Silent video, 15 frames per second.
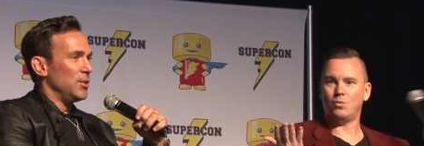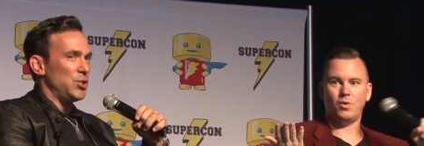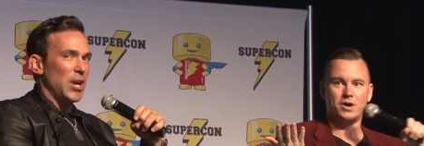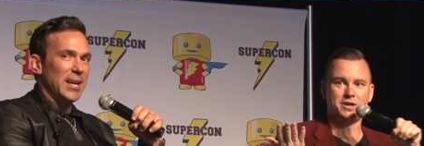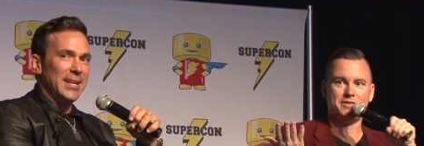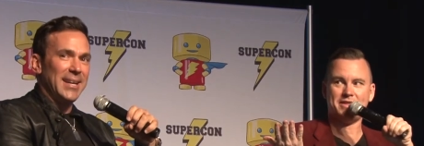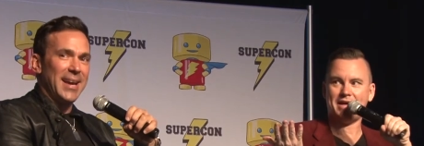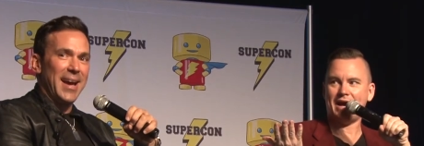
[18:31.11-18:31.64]

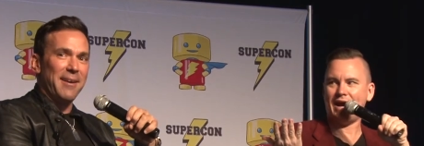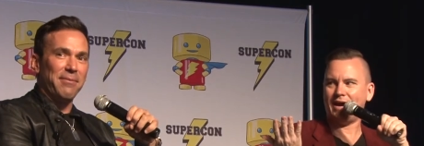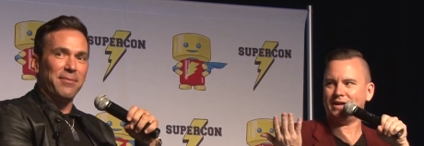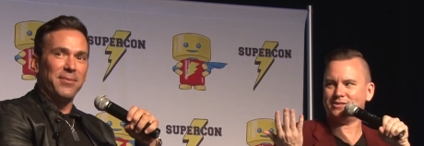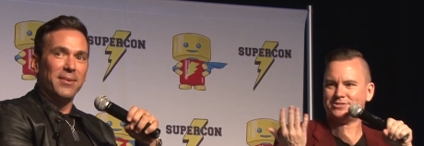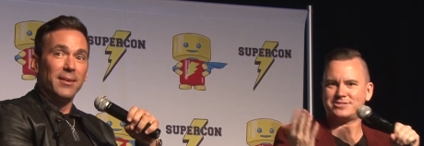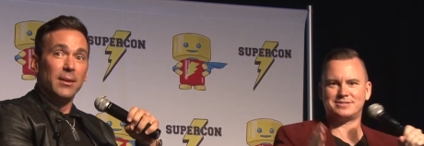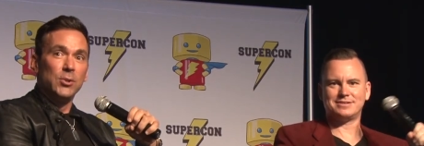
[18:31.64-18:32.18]
Speaker 1: JDF.
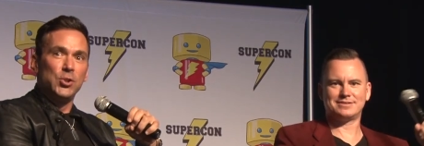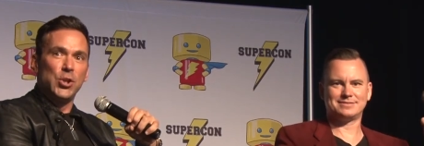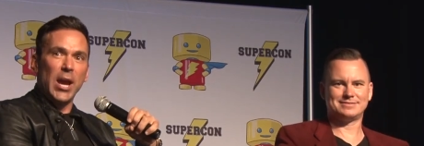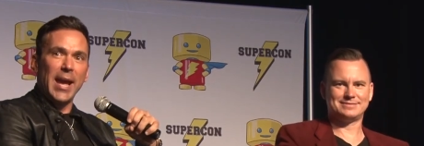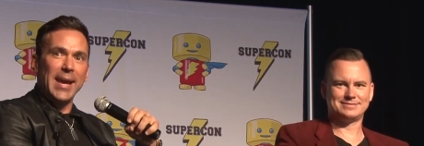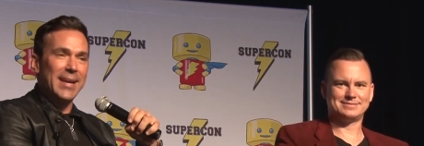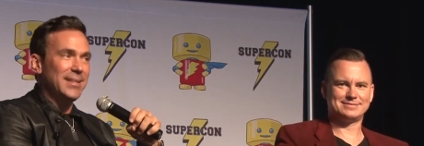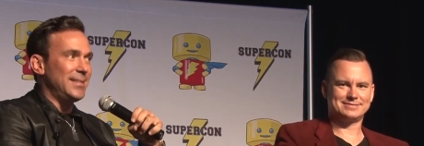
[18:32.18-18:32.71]

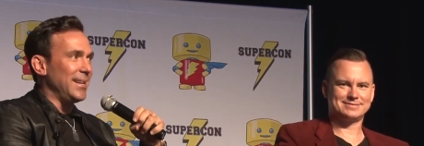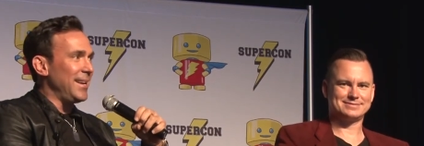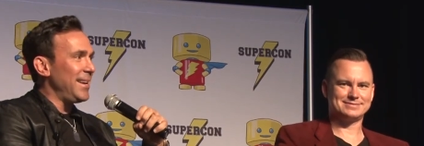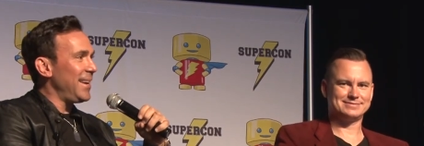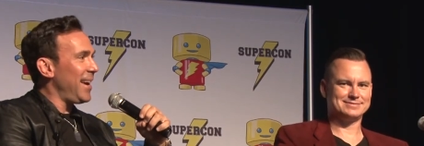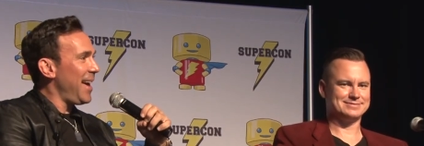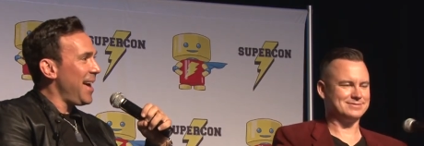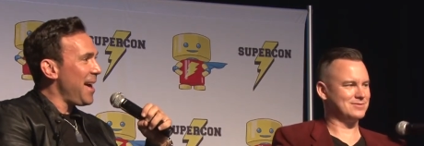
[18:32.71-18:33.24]

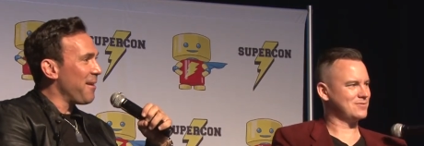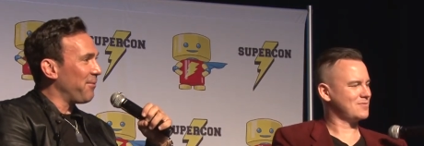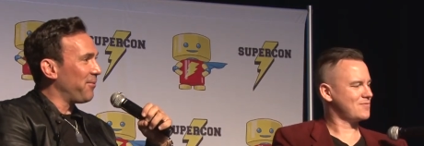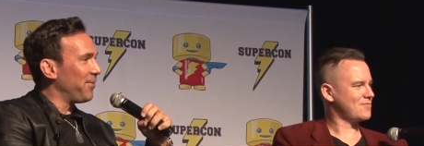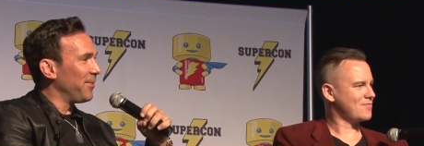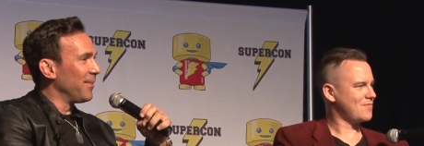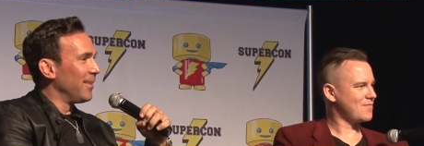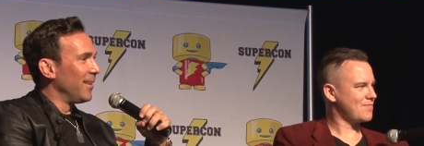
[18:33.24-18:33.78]

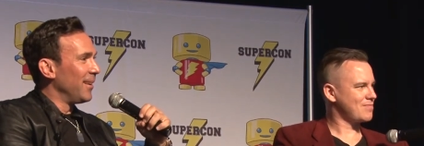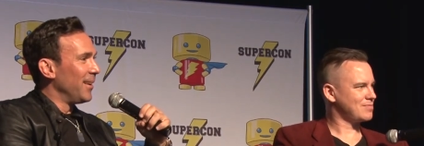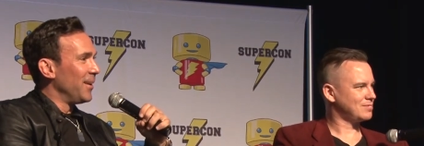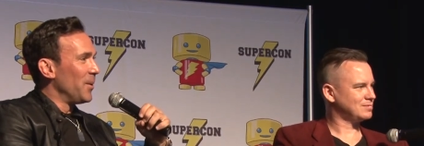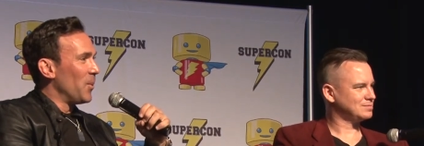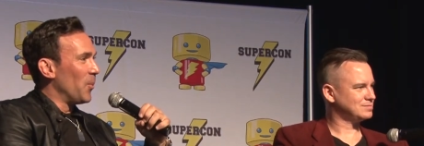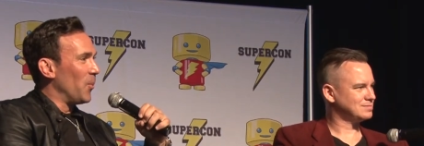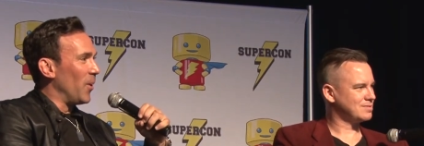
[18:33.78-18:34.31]

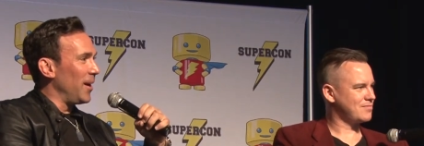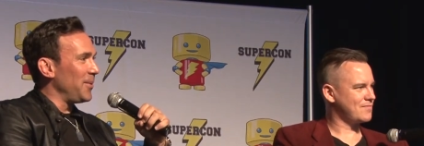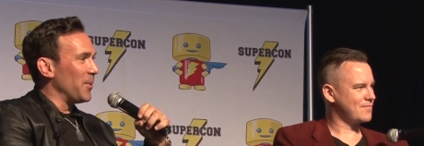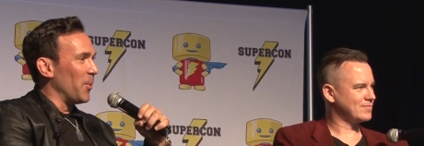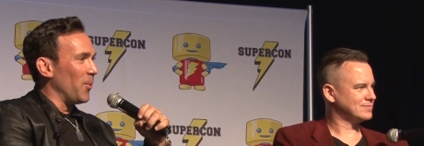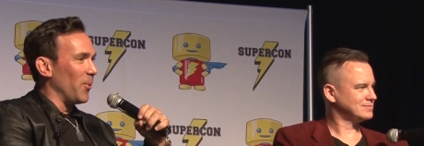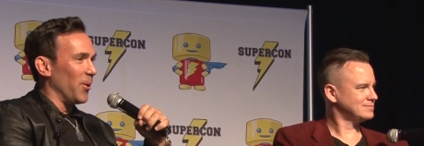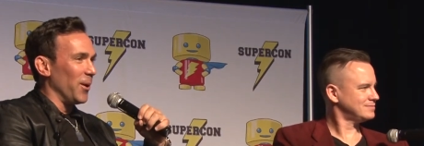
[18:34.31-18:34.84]
JDF. what
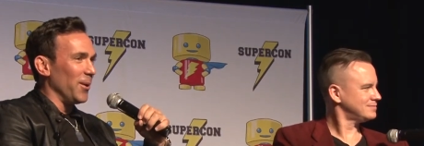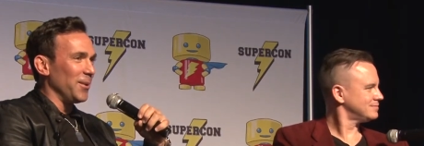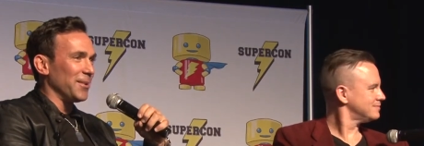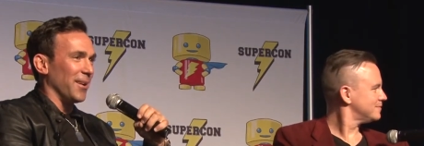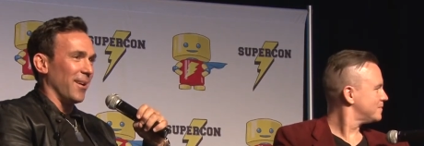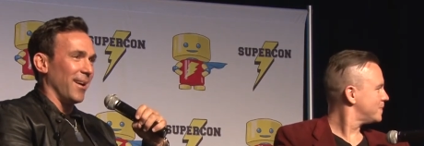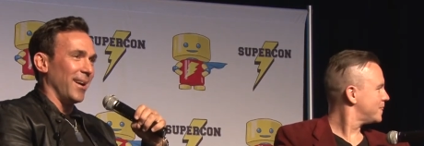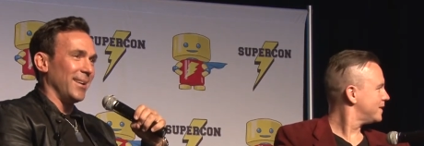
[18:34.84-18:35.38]
in the
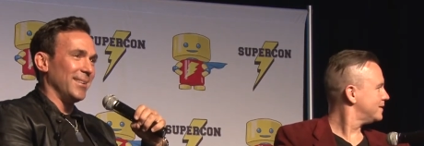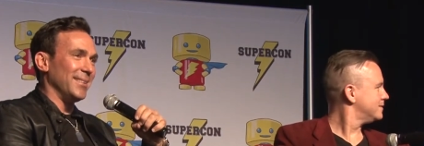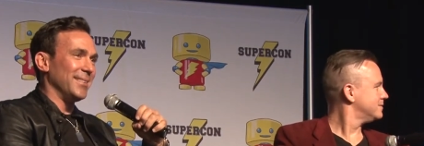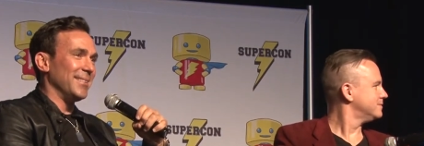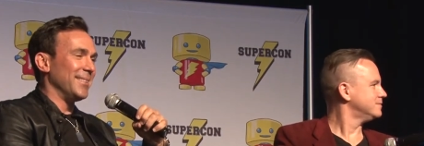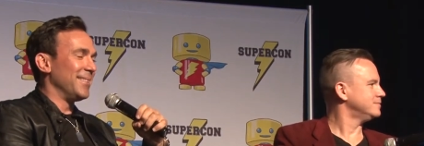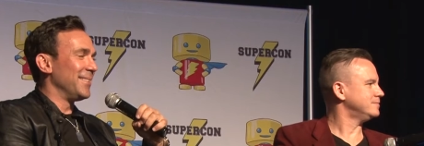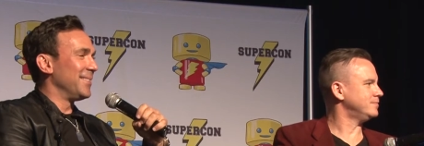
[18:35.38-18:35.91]
world? All right.
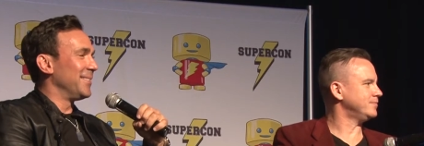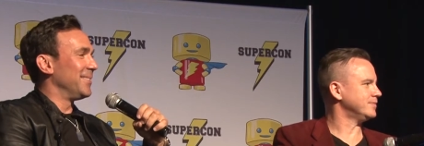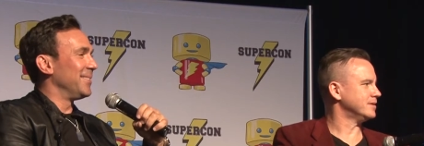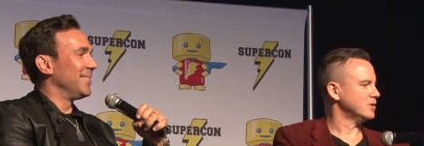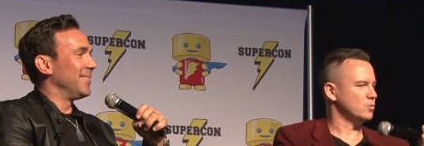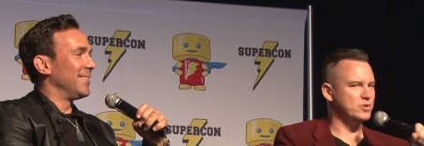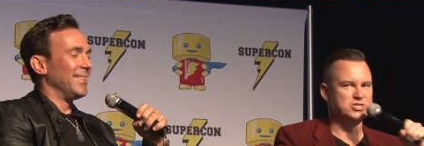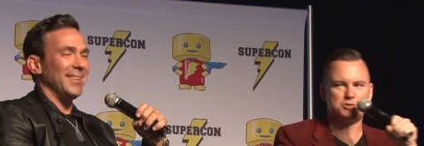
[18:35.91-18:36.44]
Yeah.
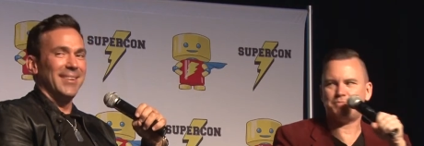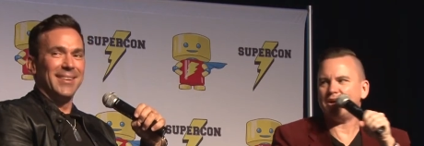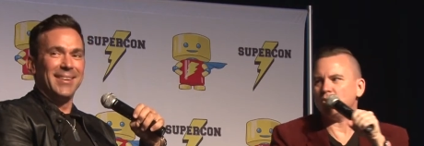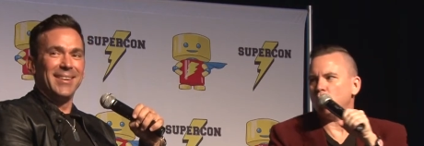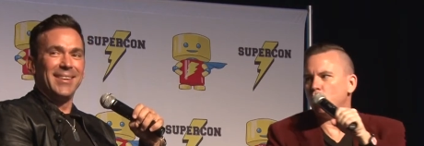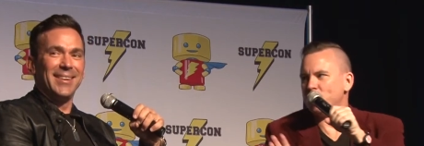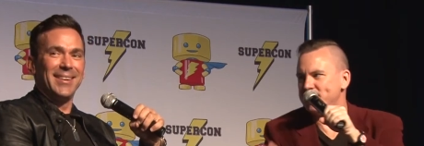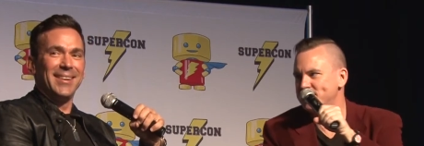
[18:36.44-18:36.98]
Speaker 2: We
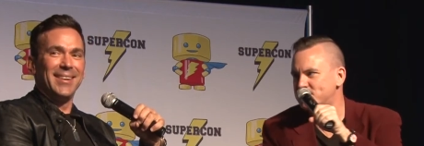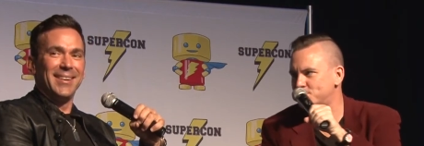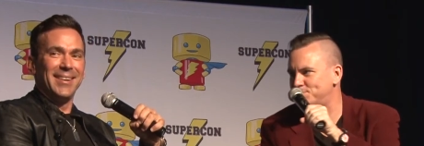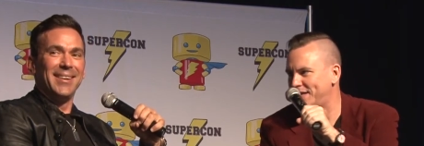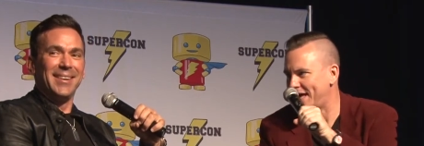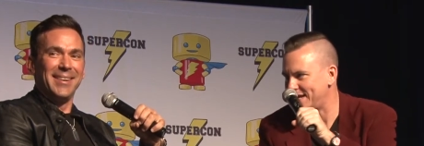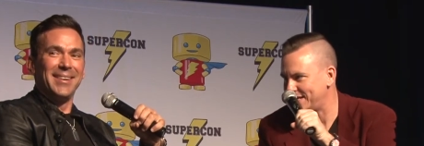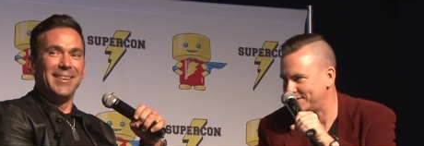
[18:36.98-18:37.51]
spent weeks
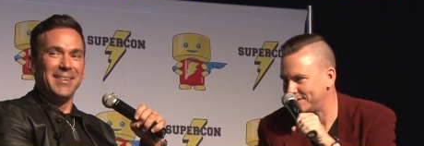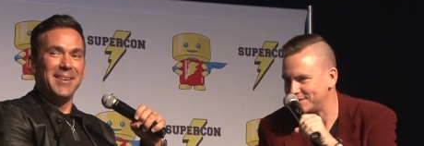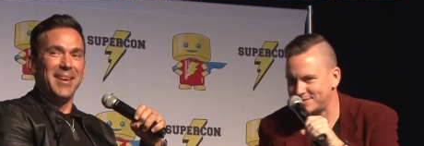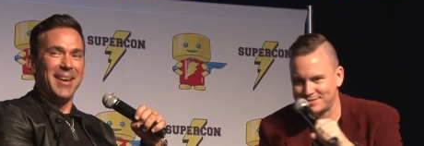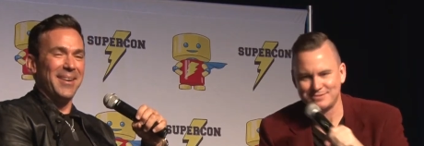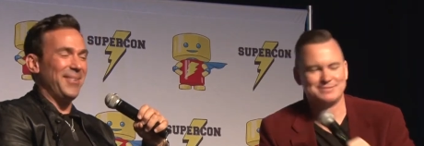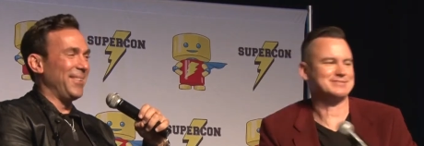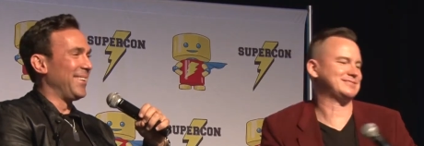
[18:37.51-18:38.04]
planning this. Yeah.